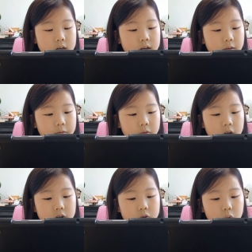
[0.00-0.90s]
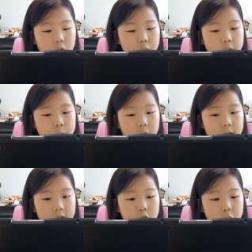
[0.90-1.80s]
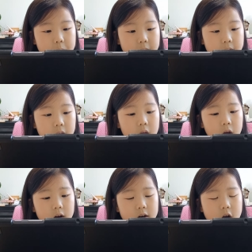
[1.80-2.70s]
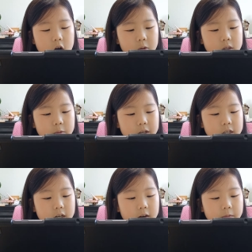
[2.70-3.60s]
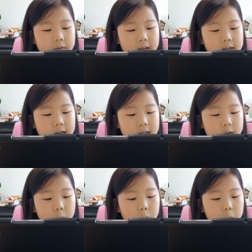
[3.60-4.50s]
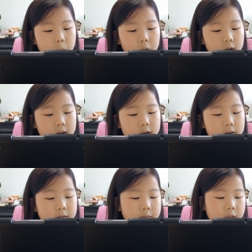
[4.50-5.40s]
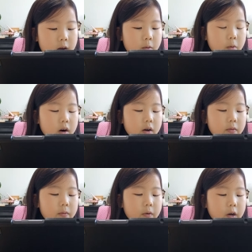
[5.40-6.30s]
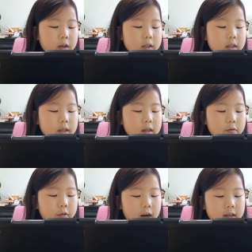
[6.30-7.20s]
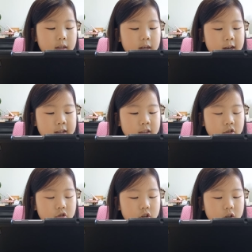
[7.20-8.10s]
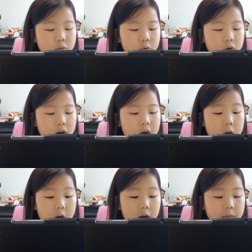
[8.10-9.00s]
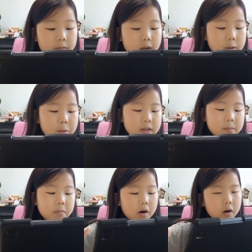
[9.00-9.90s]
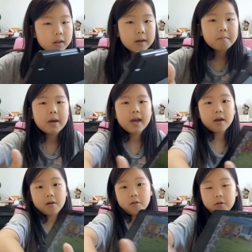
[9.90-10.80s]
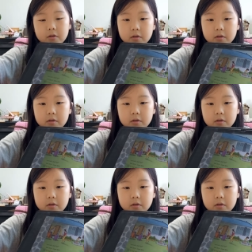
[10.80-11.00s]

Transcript: The front door was wide open. A girl was washing her feet at the water foot right next to the door. Her feet were small and pale.